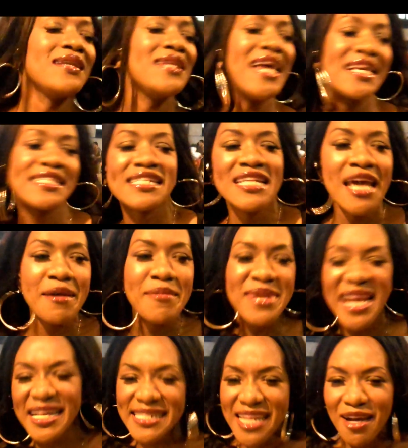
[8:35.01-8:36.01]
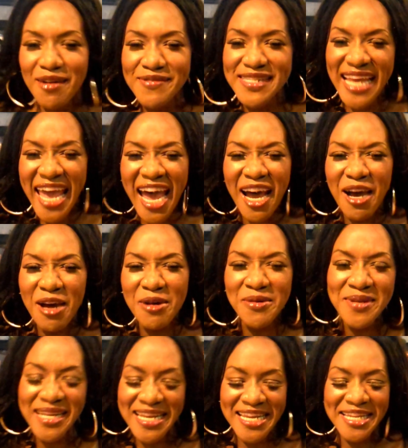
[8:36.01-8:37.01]
like, slamming themselves
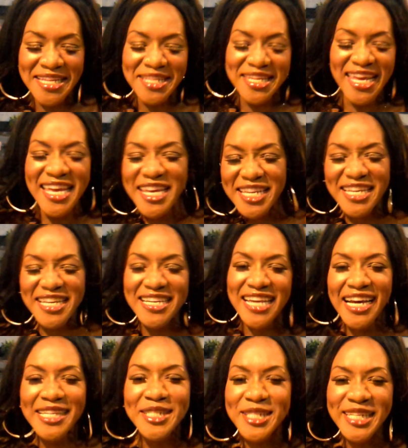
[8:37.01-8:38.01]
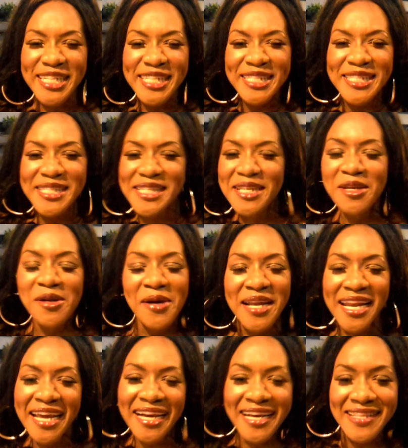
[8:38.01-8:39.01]
down and getting concussions and
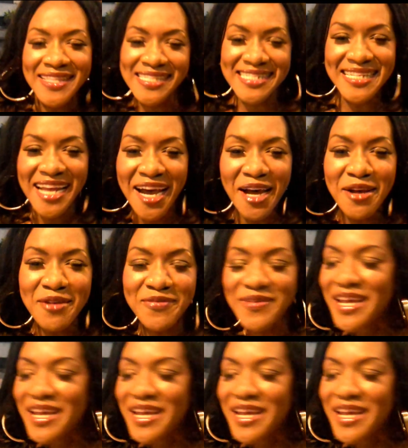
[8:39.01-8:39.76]
all that other stuff.